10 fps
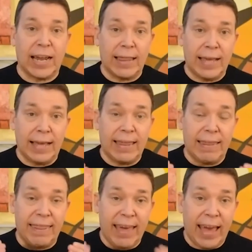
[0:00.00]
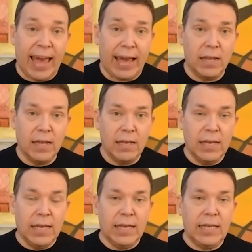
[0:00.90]
And I think that that
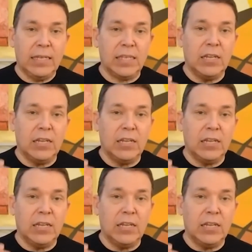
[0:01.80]
is